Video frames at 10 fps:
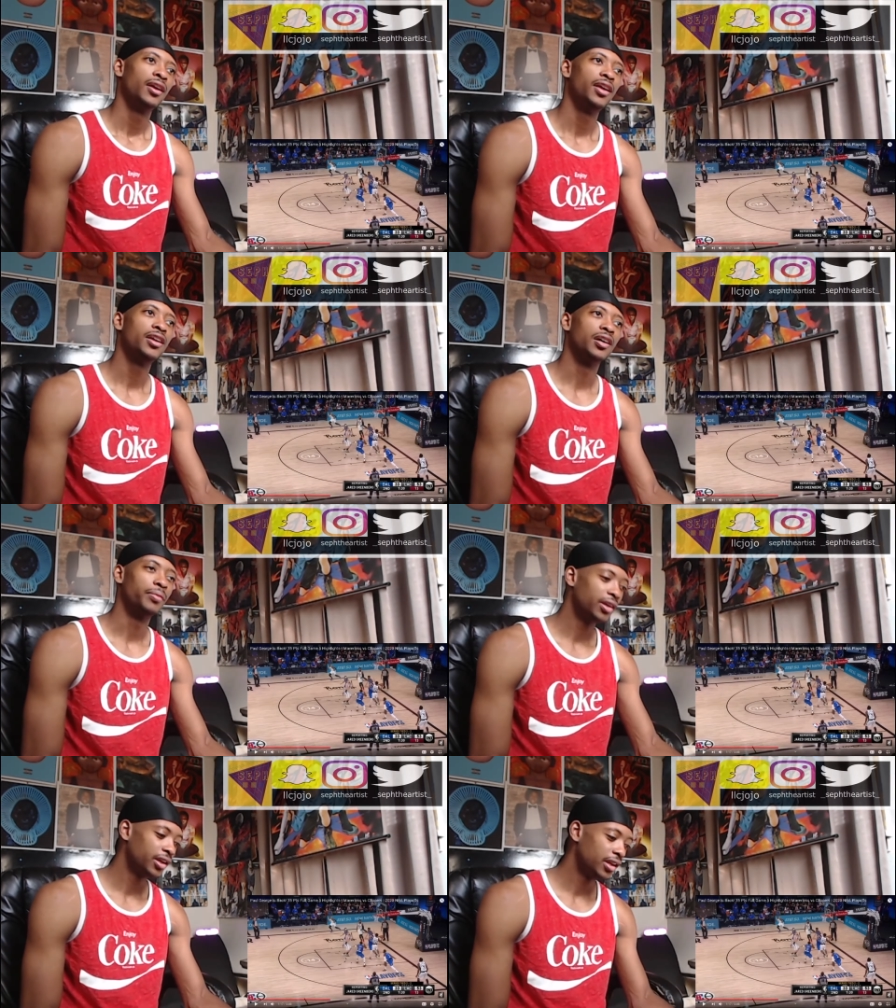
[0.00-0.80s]
He
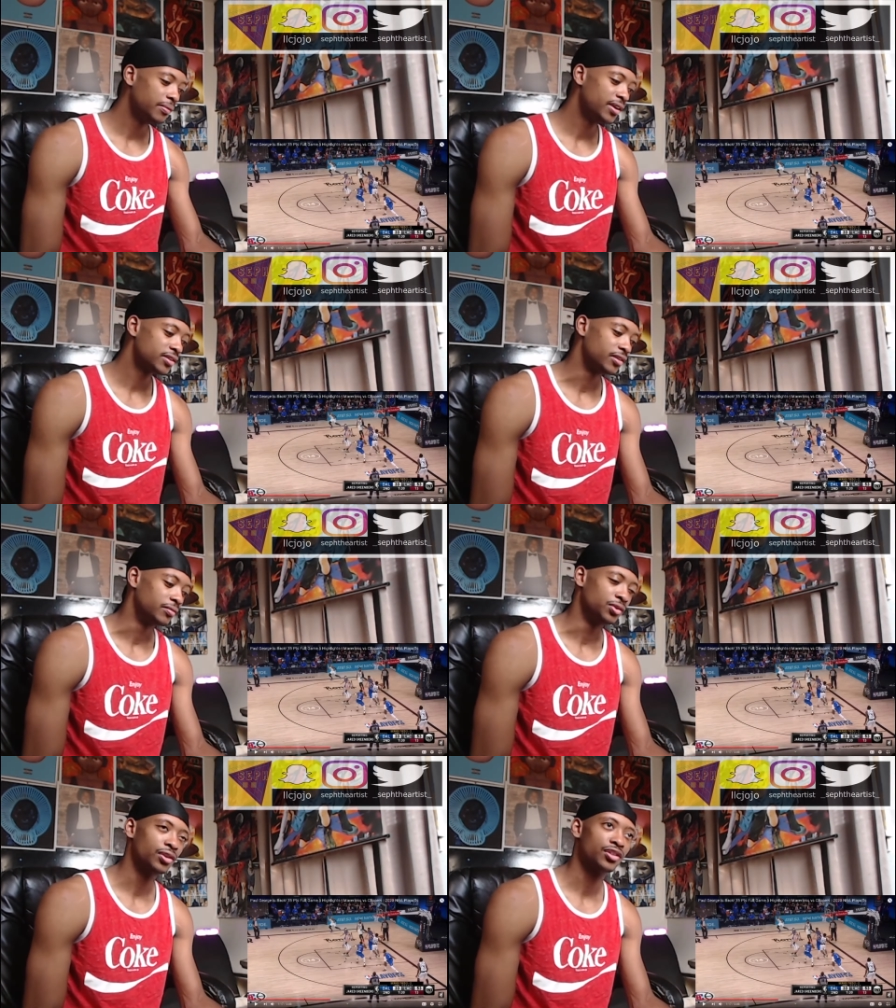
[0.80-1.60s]
completely missed
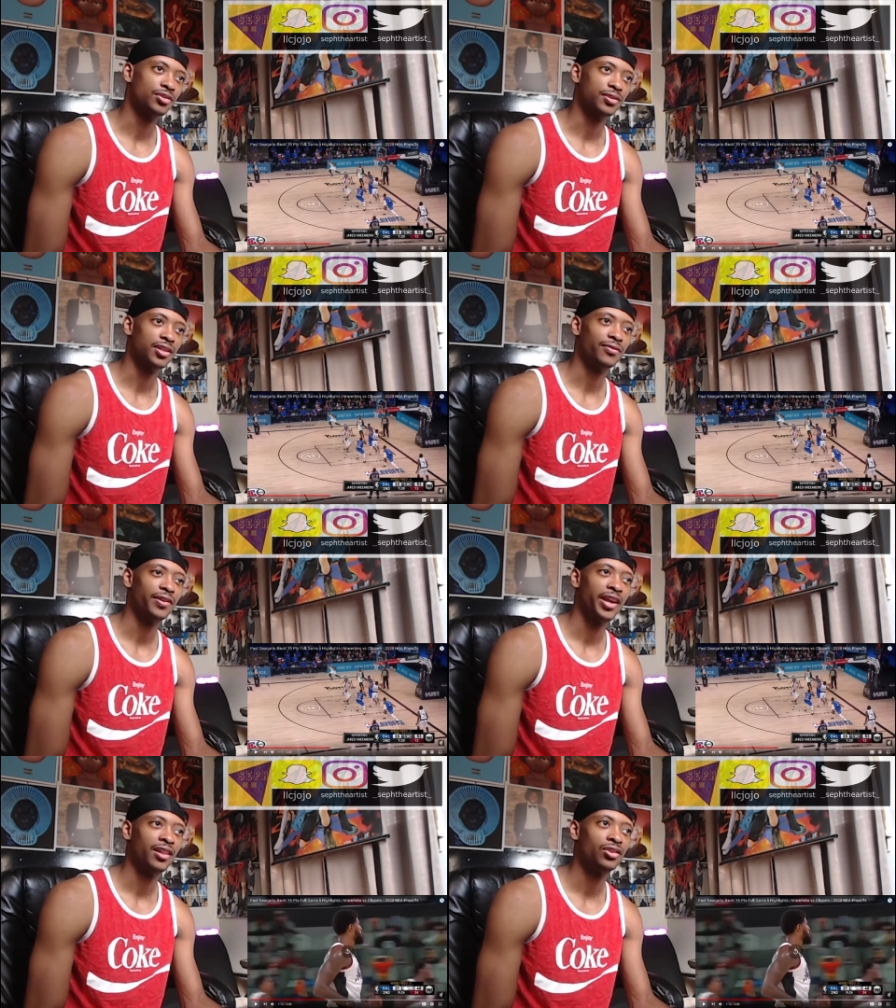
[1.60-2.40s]
him. George was looking for
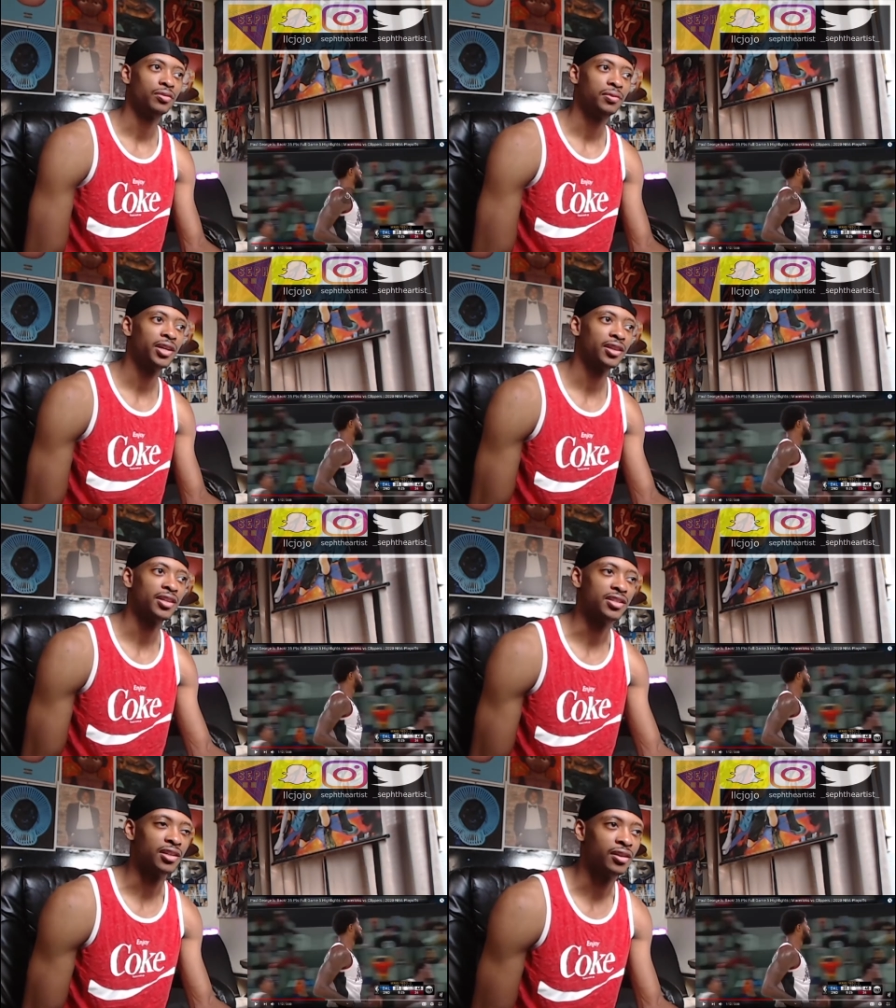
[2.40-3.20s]
that loop. Look at
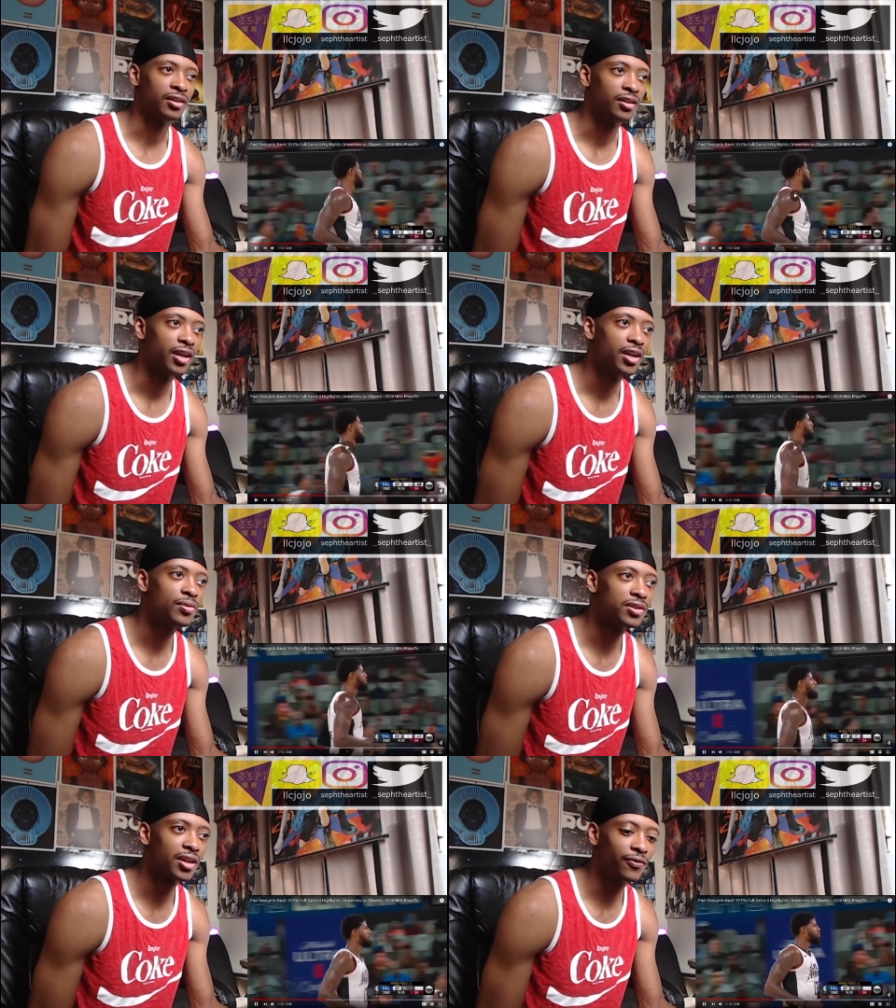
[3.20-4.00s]
this, y'all. He
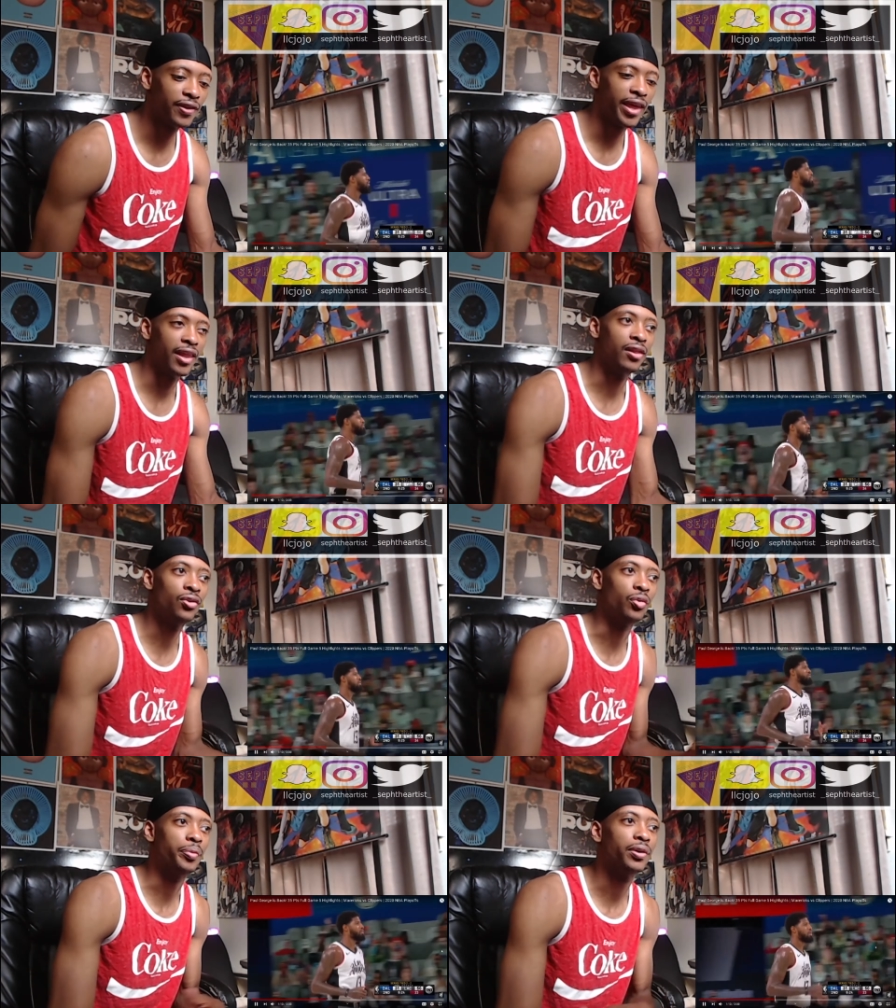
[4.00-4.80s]
was looking for that loop.